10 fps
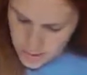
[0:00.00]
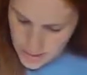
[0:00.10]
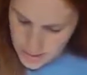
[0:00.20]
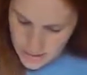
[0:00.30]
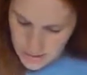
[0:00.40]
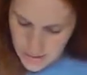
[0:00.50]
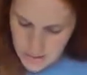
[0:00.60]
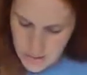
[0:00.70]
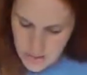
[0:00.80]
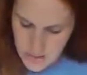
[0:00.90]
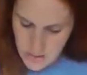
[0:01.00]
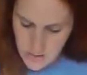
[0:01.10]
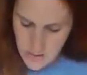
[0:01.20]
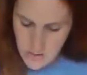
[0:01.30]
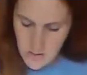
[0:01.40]
lines
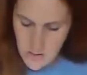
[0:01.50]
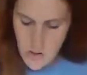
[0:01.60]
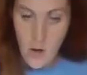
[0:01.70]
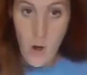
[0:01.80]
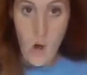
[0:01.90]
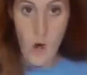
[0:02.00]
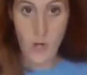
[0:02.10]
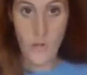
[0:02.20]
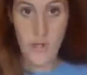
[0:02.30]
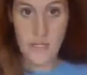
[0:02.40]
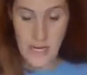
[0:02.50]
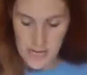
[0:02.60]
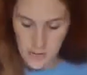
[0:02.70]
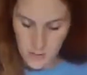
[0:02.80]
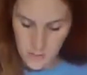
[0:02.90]
all the way
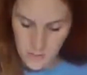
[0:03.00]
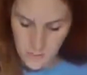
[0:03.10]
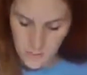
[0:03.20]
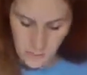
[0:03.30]
down.